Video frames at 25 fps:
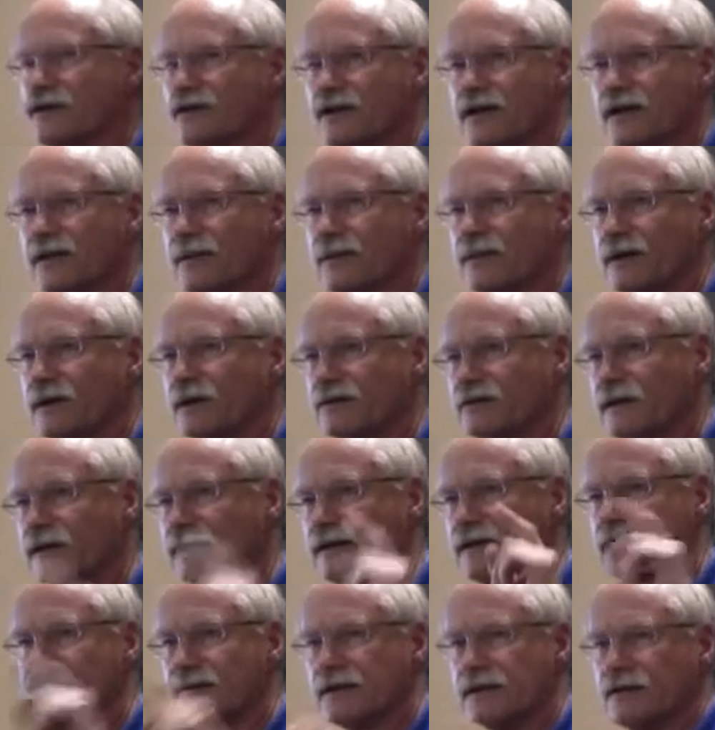sharp I was
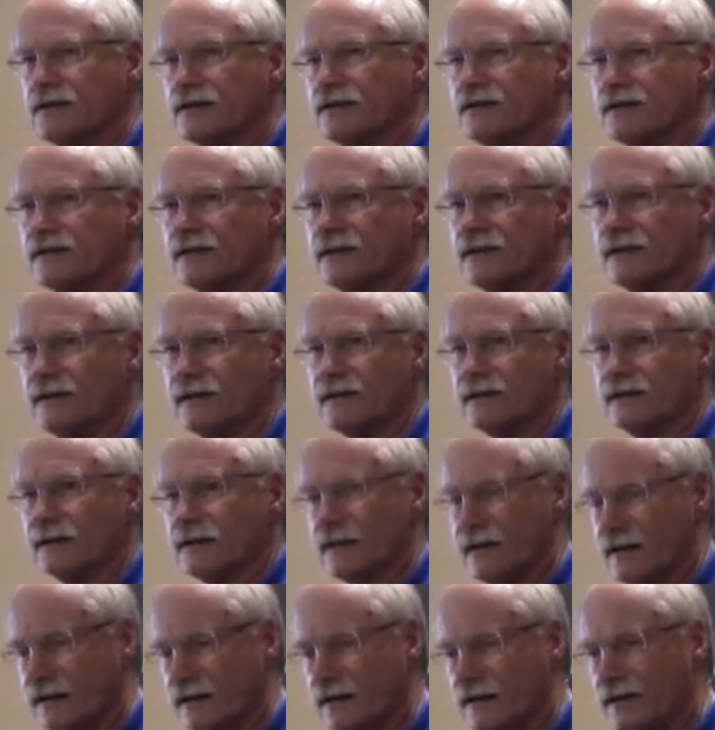at his house,
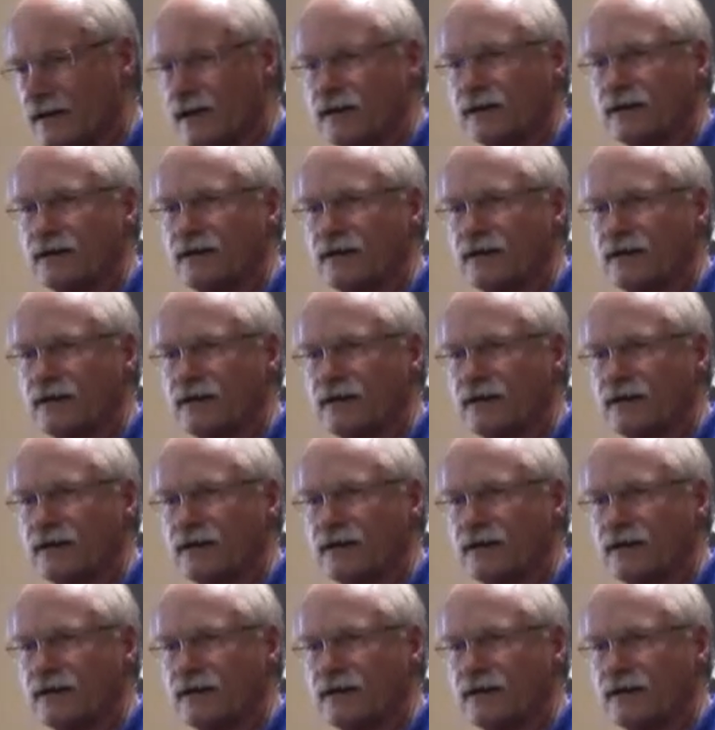and in the